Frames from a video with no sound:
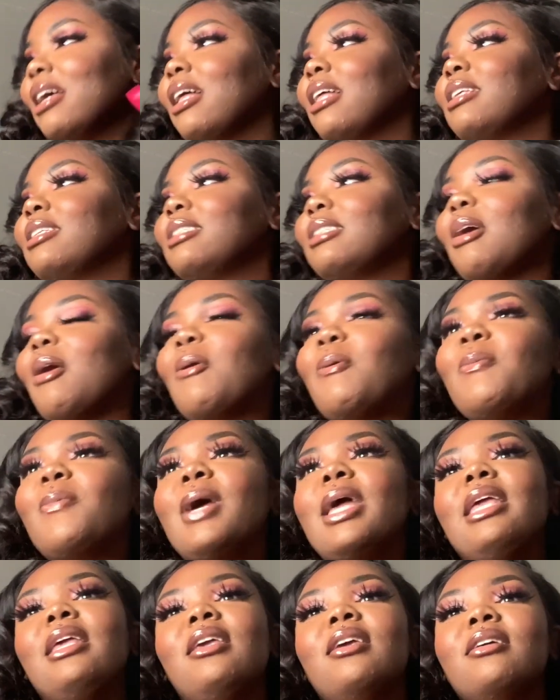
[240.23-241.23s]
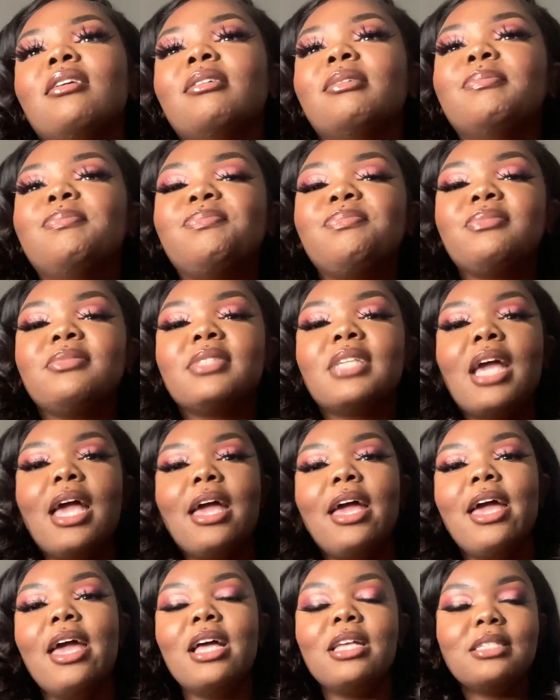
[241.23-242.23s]
So yeah,
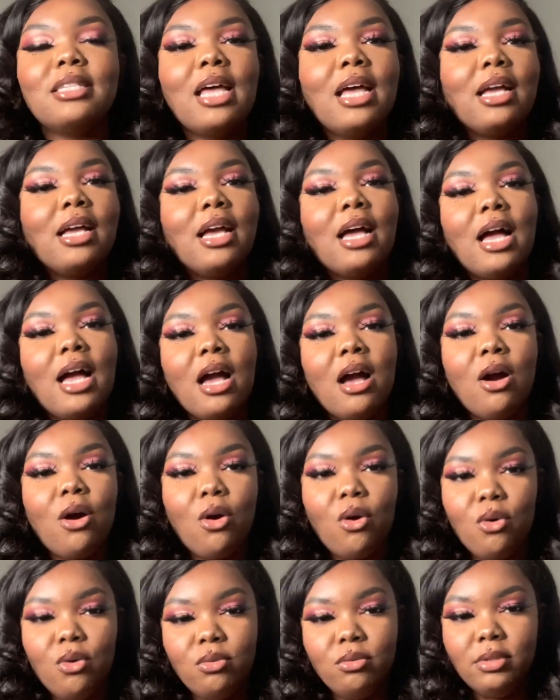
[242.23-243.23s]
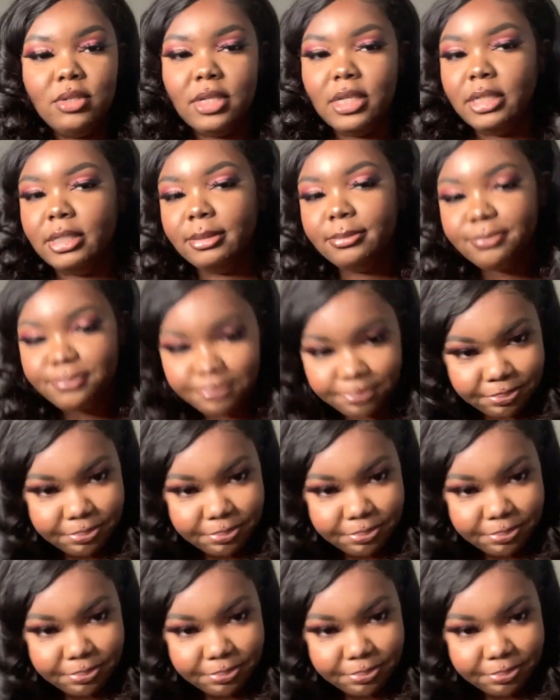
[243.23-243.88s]
as I got older,